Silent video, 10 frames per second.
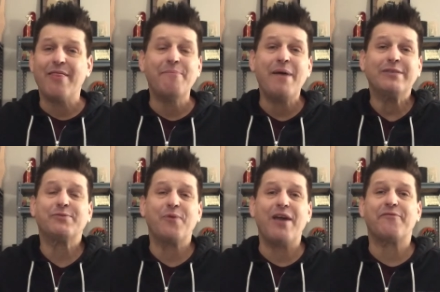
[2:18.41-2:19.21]
the
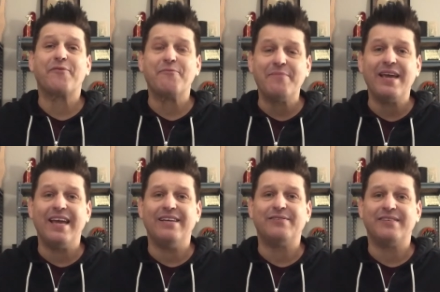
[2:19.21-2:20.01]
best way for
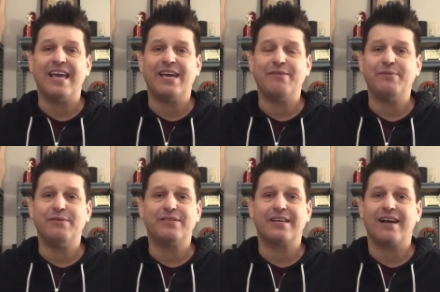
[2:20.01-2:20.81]
me to take in
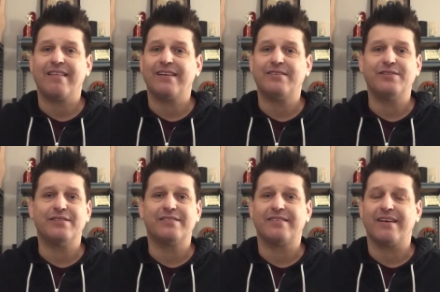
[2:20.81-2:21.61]
music, I like to
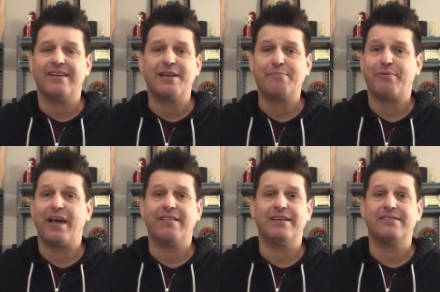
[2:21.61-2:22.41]
just uh, get a
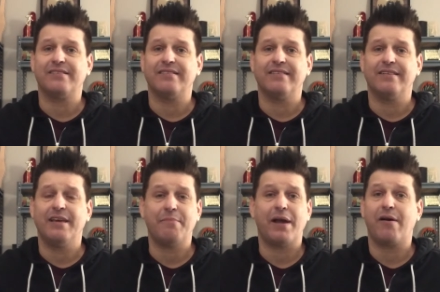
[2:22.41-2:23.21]
playlist and, and,
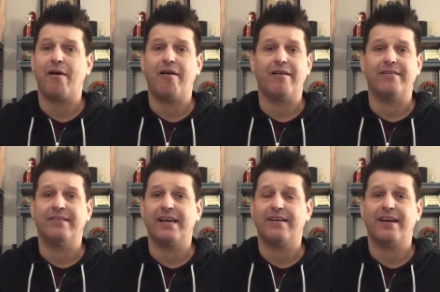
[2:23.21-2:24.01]
hit my car and
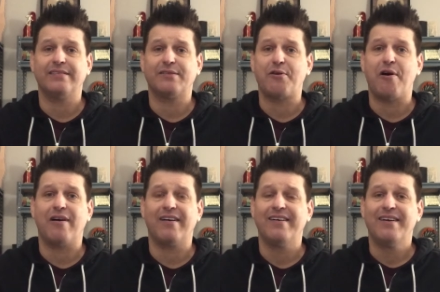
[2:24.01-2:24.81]
take a nice
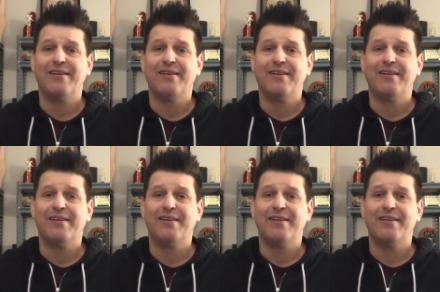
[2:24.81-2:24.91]
long,